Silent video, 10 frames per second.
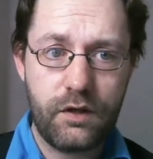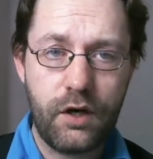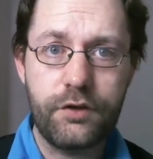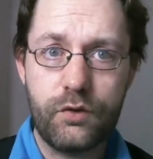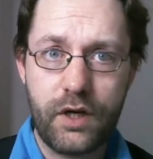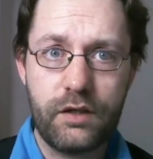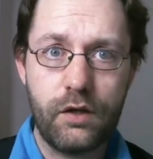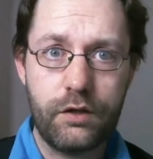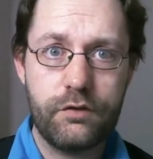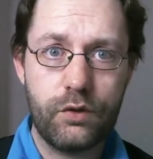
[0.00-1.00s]
on the
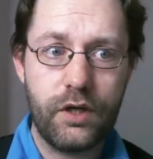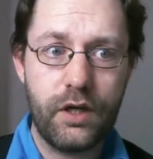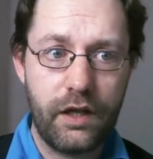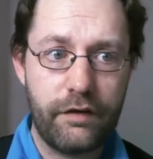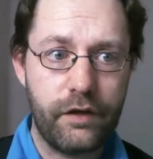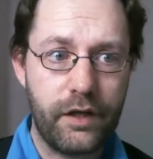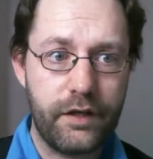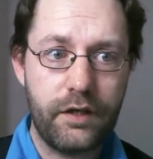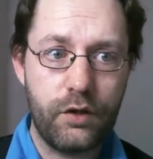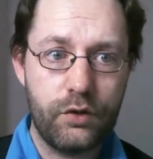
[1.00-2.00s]
regulatory level,
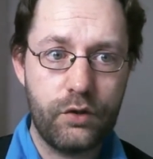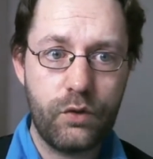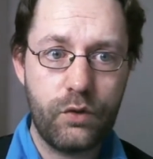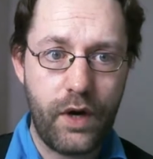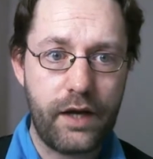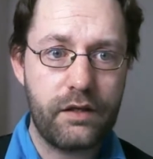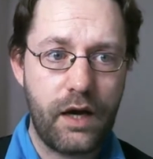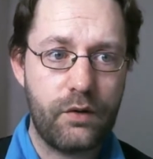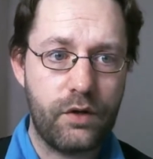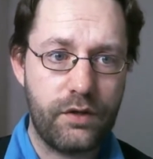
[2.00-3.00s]
and they're going to crack
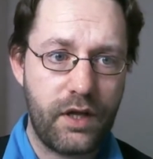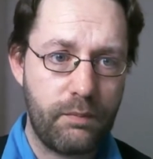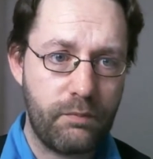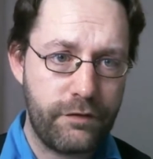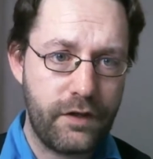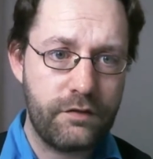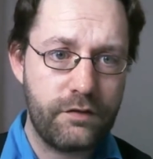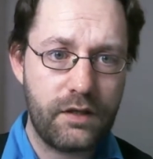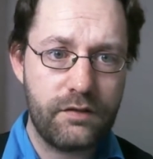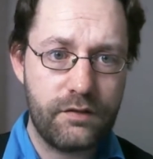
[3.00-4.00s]
down on them.
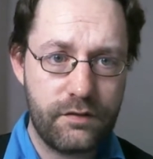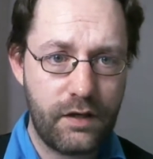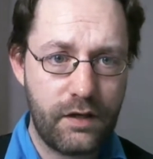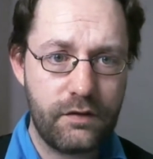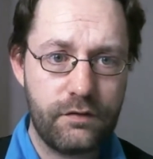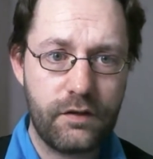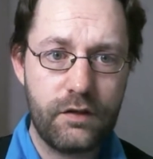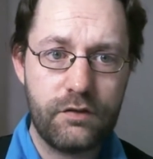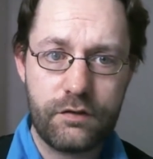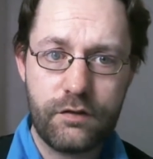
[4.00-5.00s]
FinCEN, SEC,
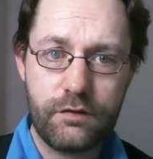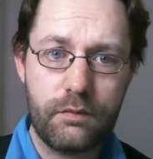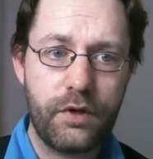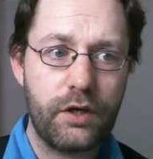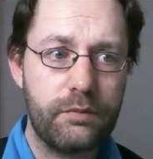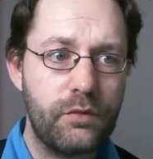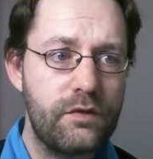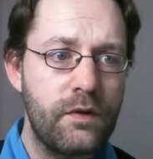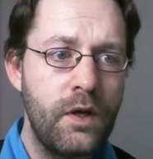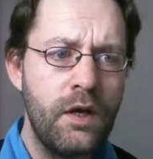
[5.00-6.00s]
Justice
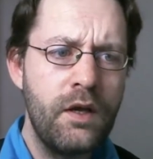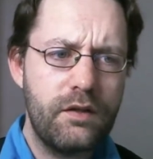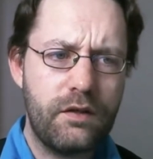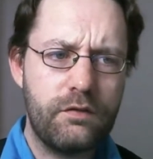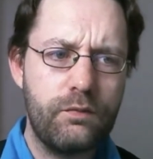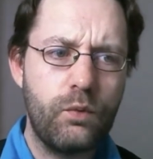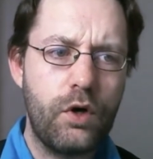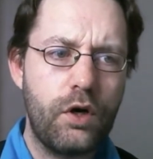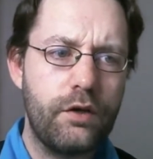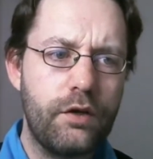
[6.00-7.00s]
Department. This
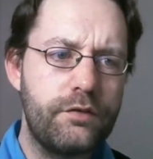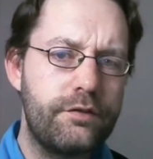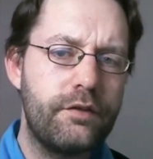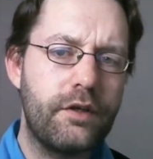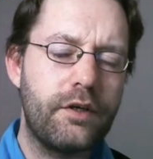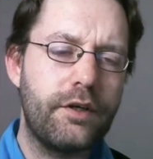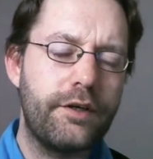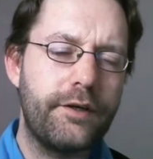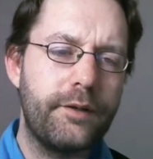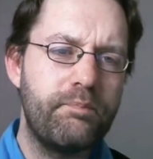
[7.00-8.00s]
was
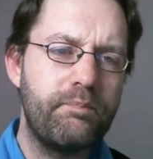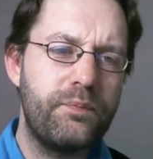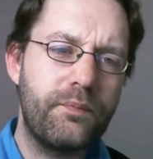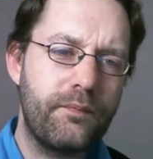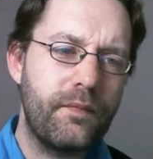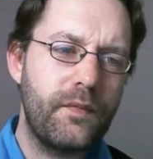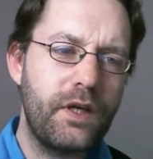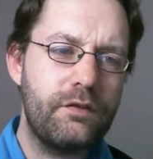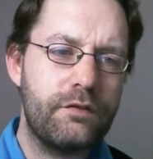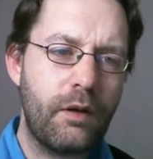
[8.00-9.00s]

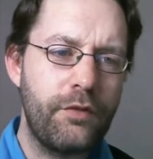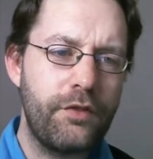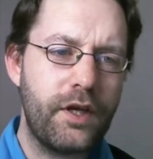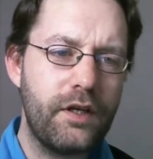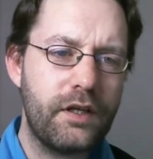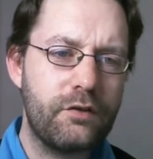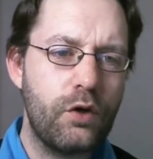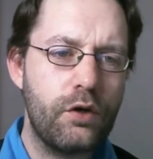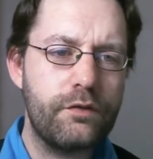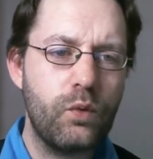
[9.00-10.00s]
something that
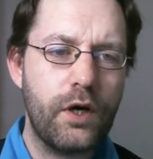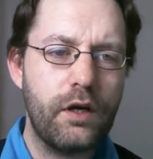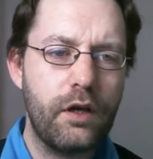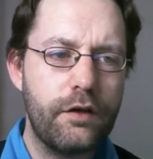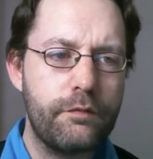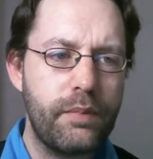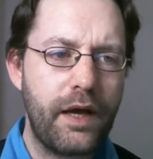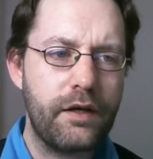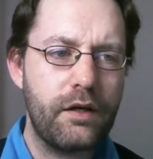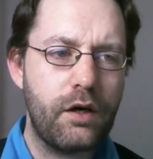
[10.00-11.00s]
caused quite a lot of
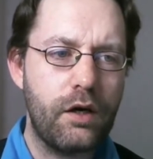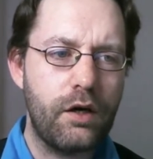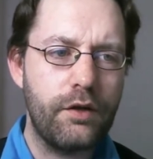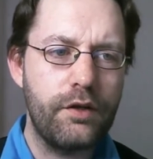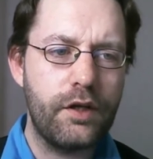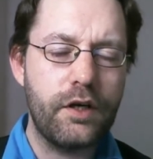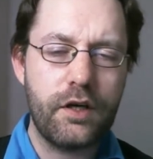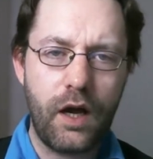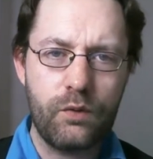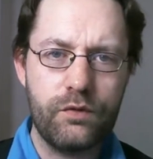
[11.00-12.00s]
panic on the
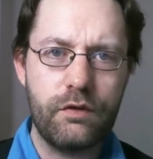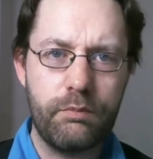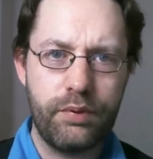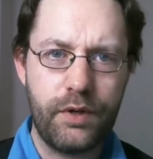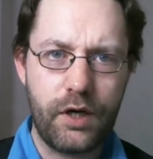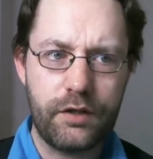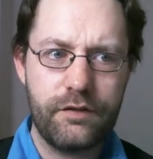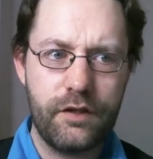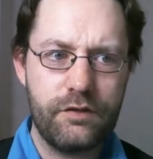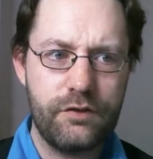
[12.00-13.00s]

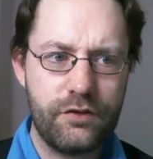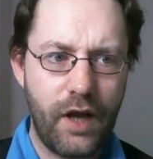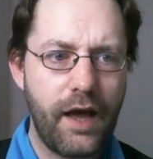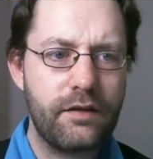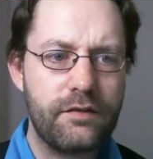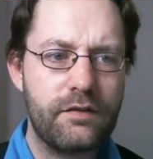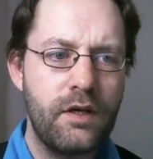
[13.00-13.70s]
counterparty chat.